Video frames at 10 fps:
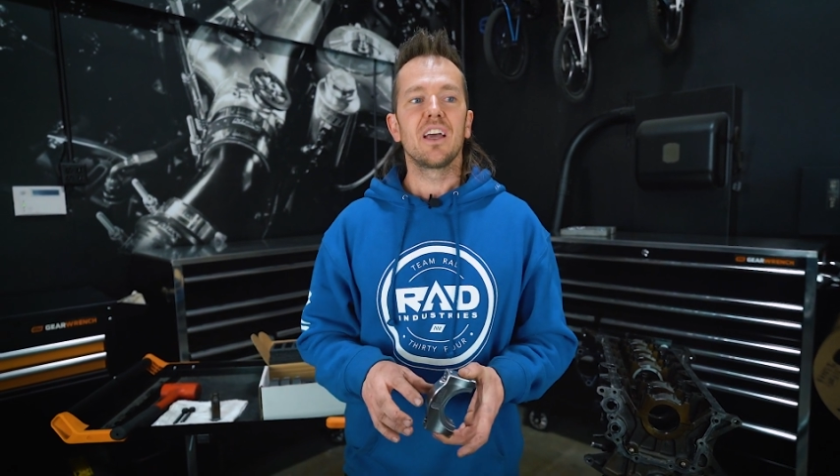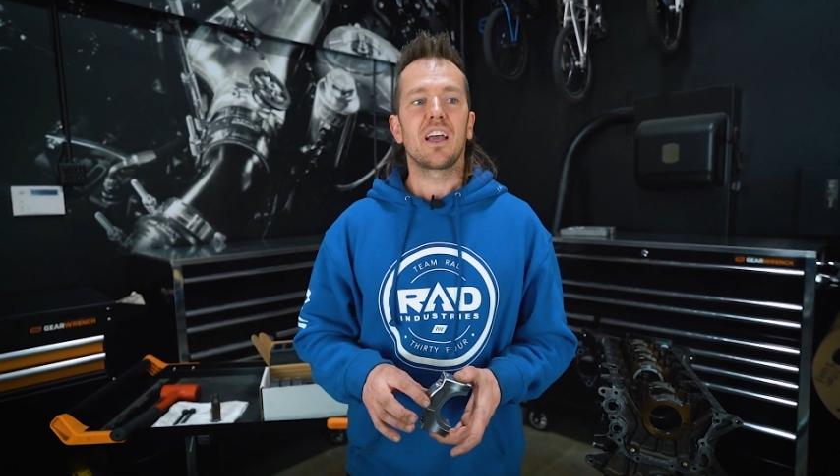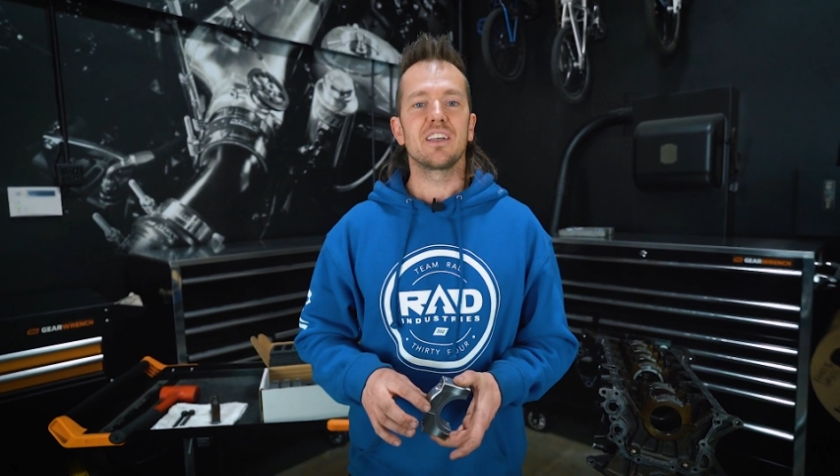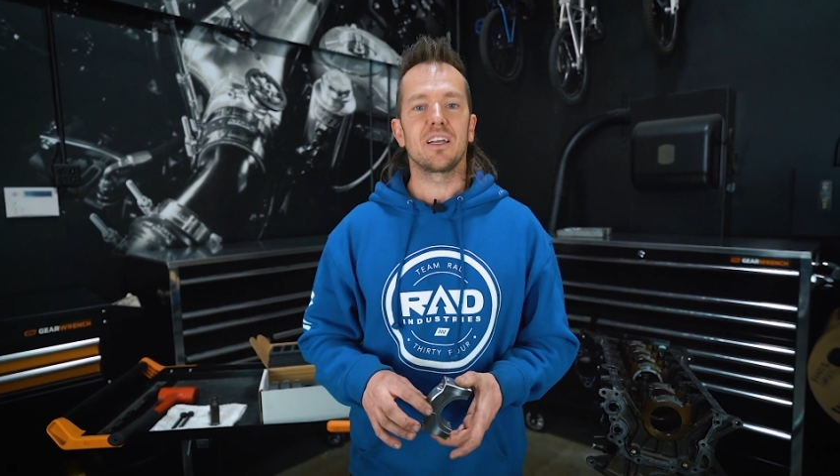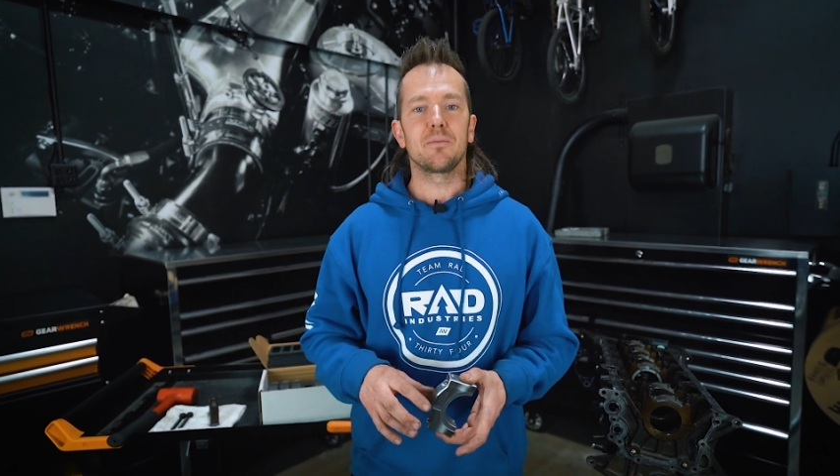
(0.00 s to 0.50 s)

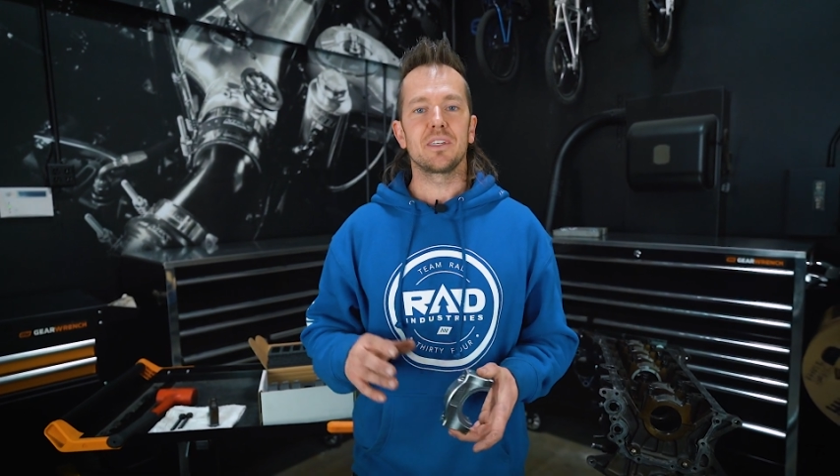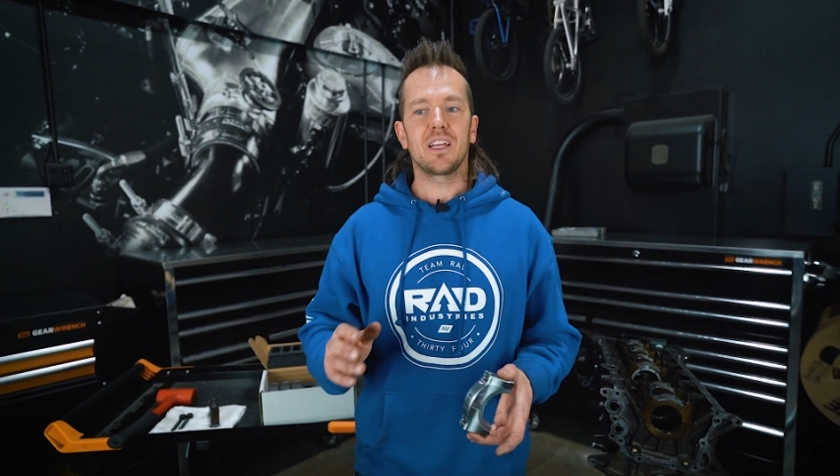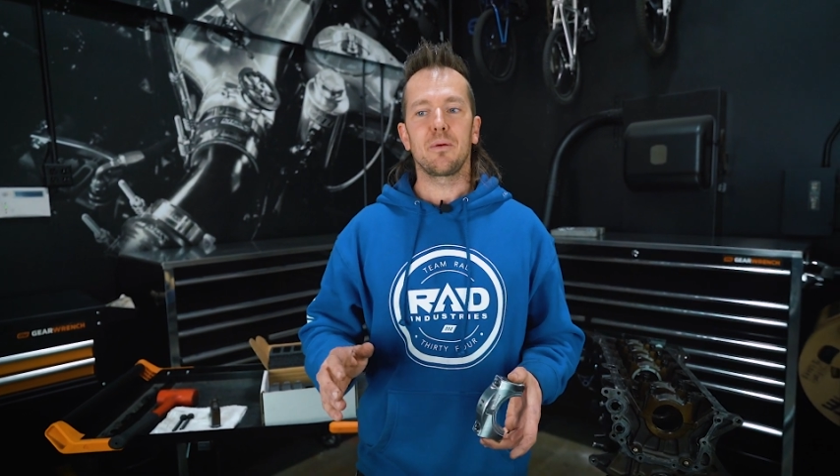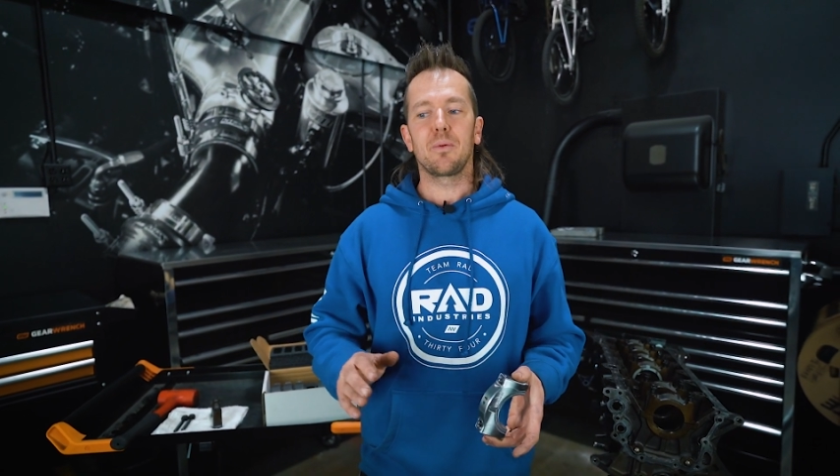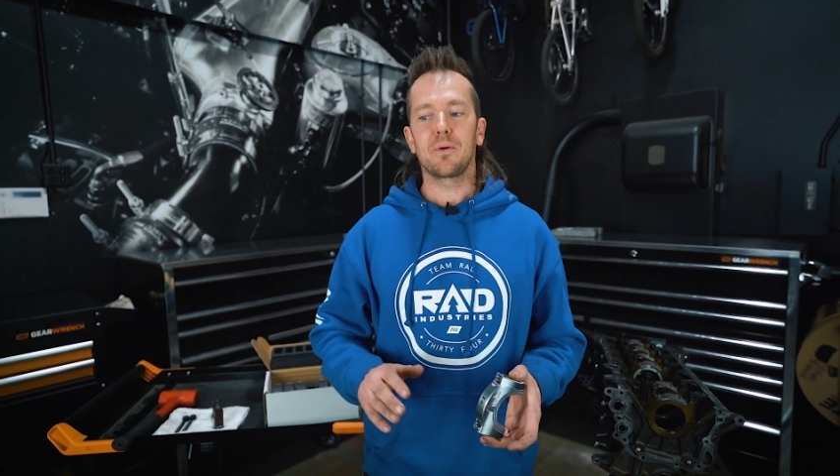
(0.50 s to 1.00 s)
because I'm the
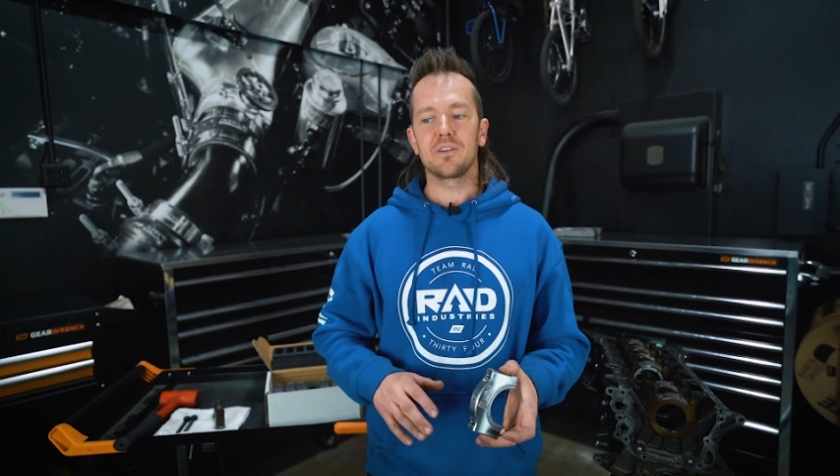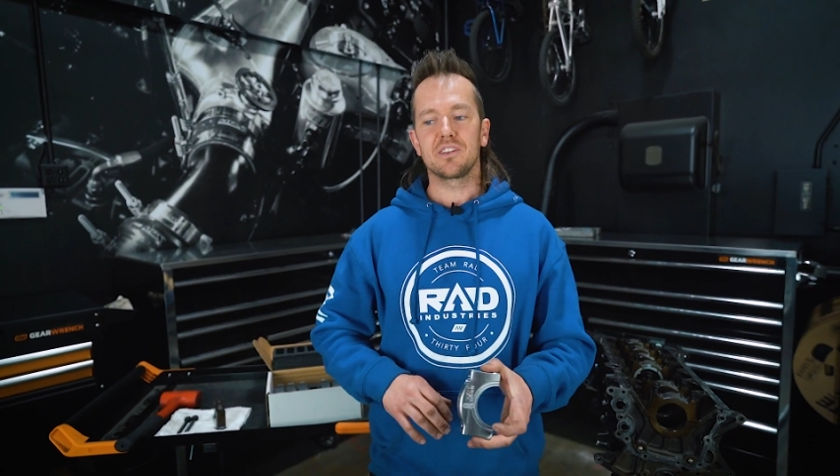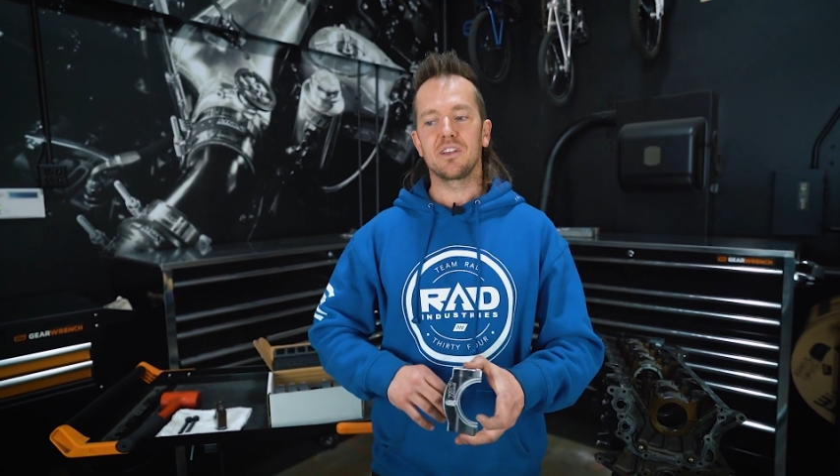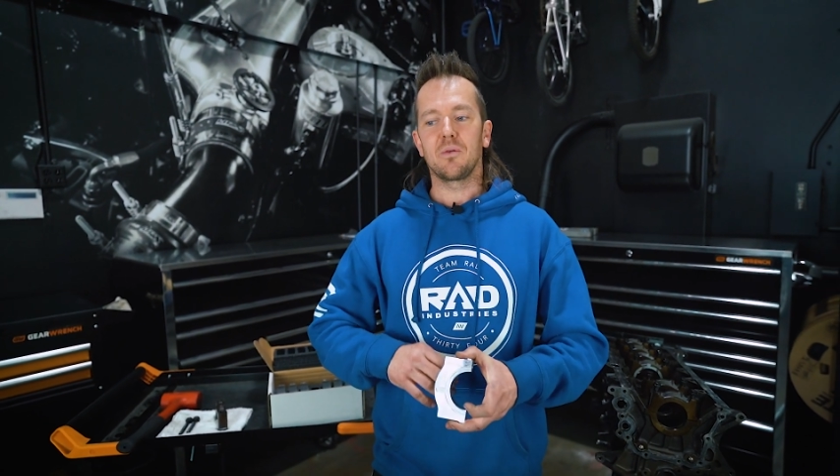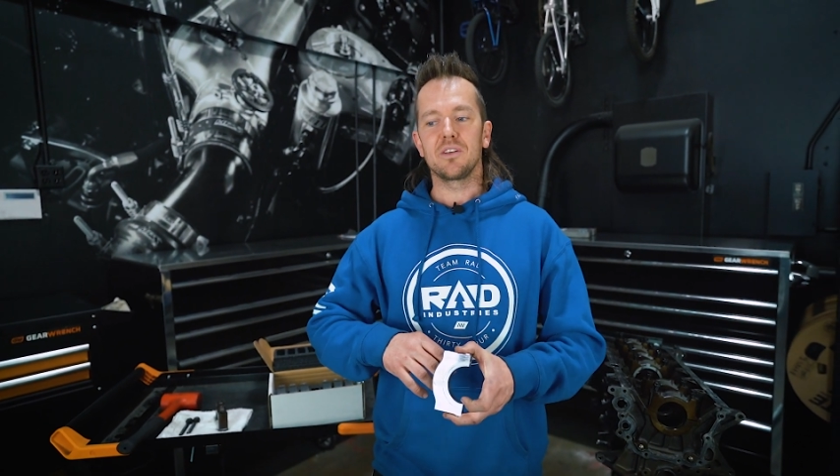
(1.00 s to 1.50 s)
type of
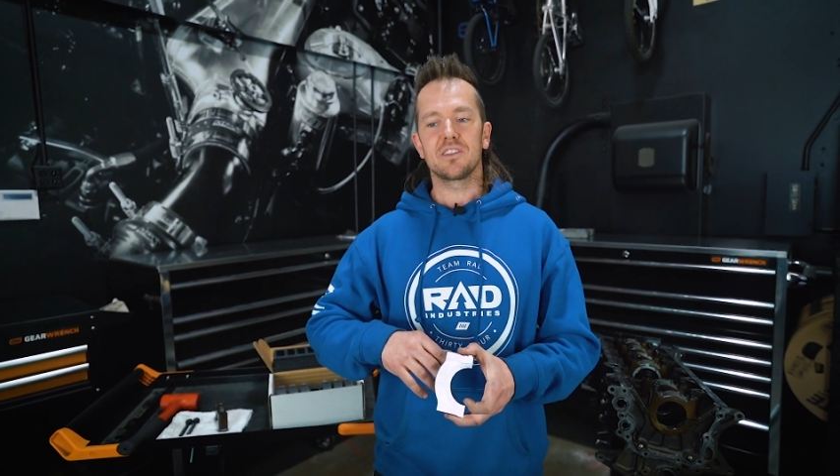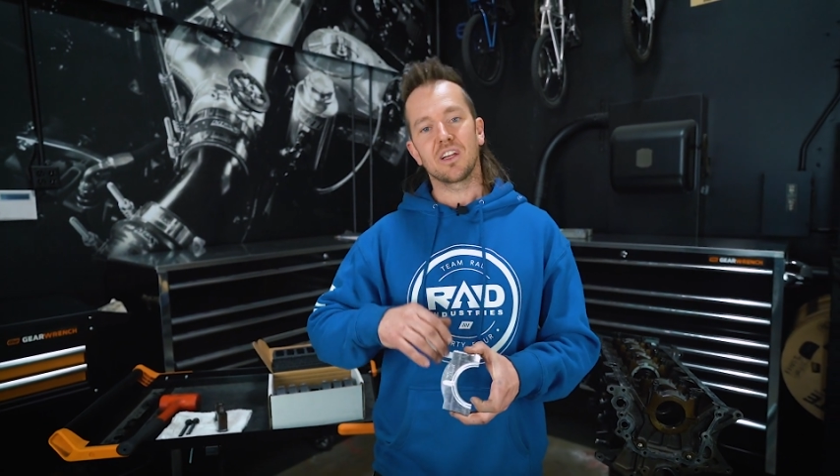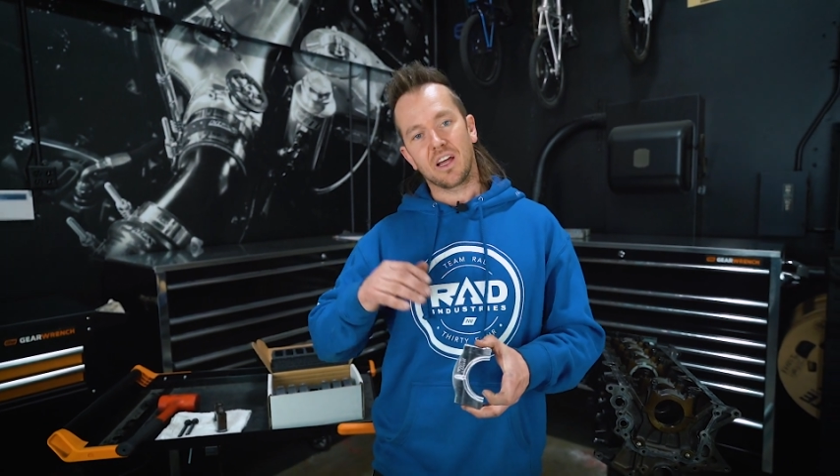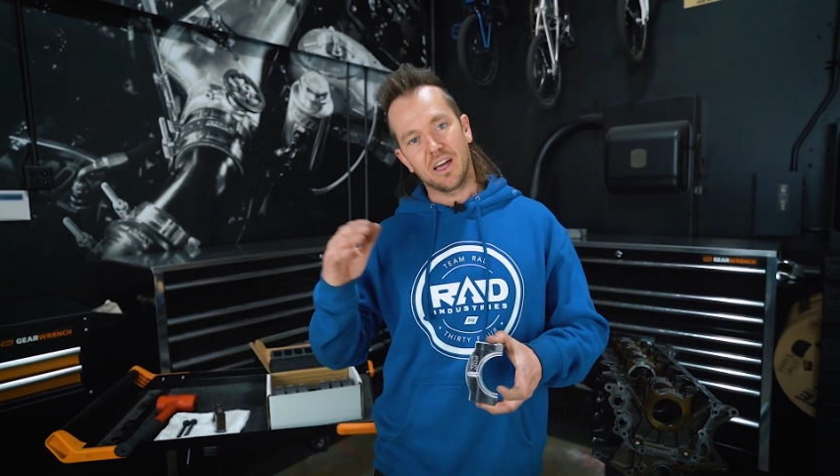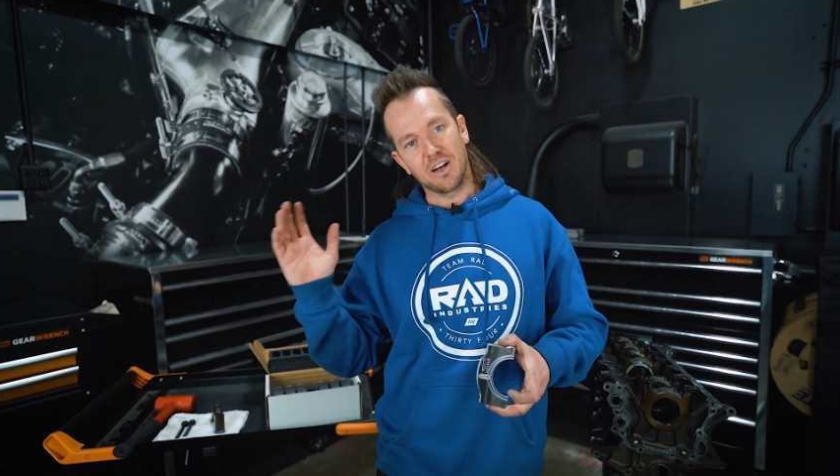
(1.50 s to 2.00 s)
person that wants
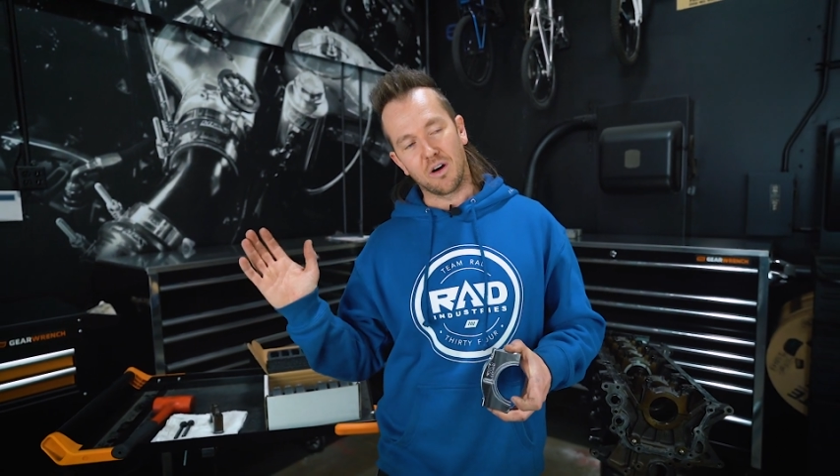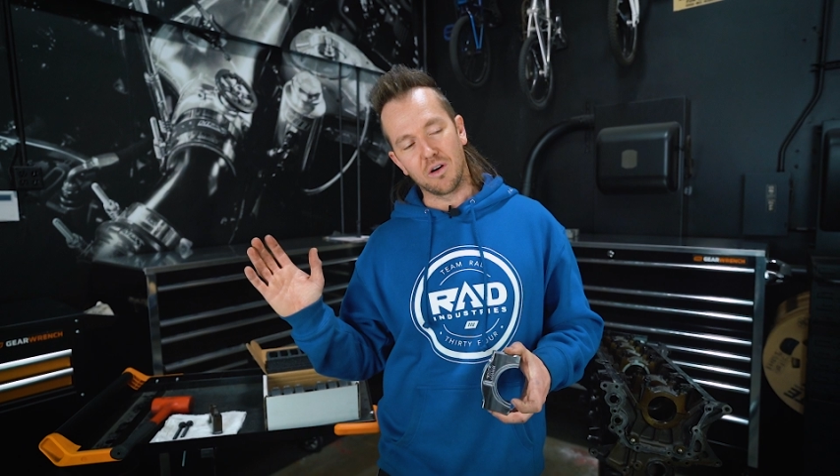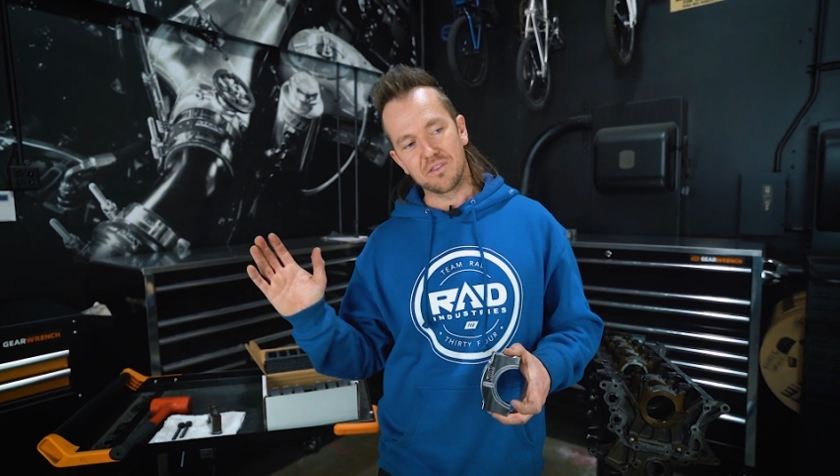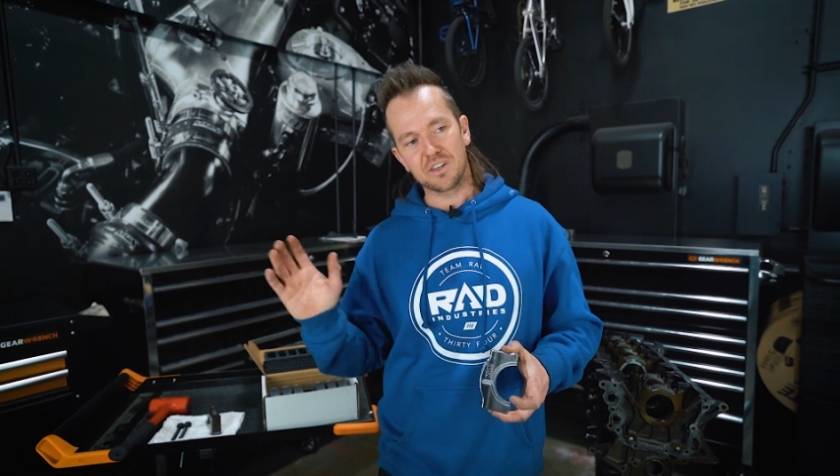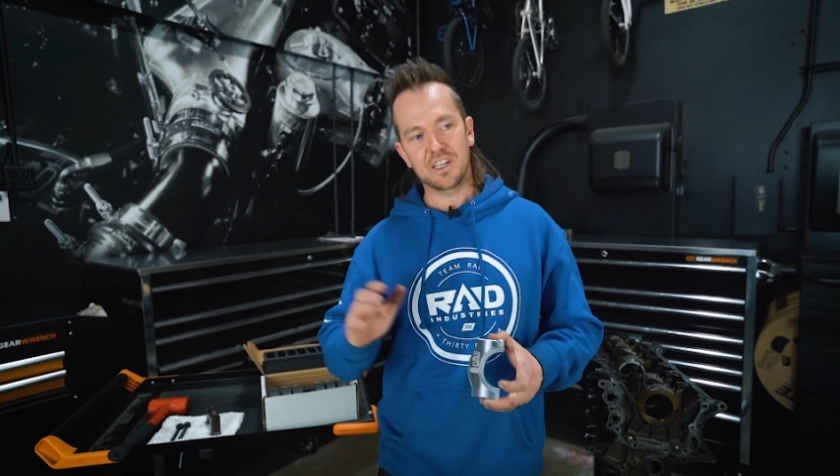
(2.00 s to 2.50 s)
to kind of
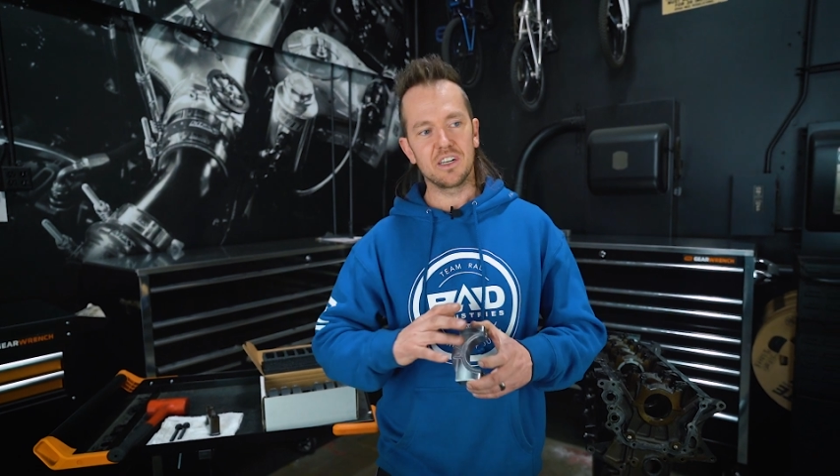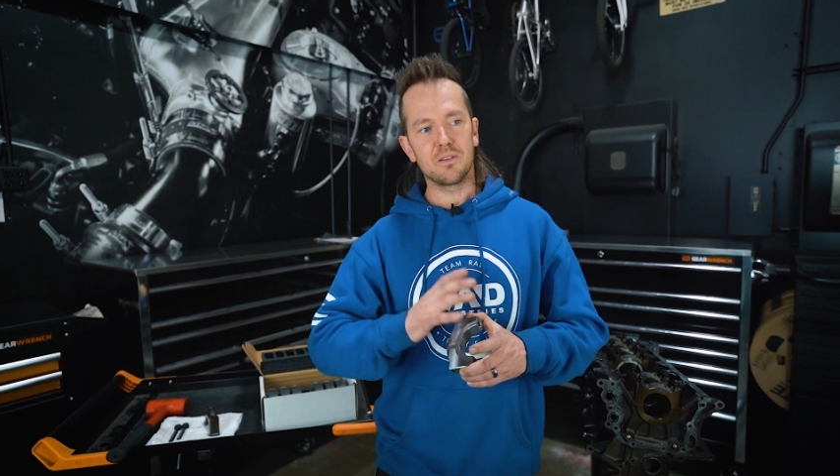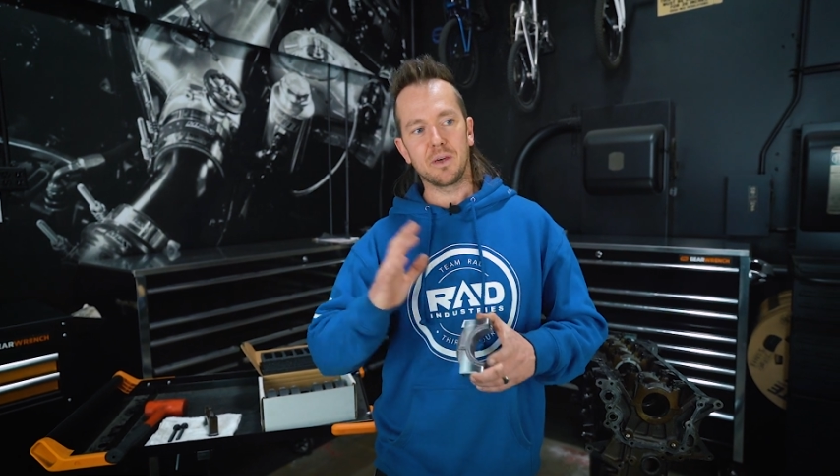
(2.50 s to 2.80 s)
overkill,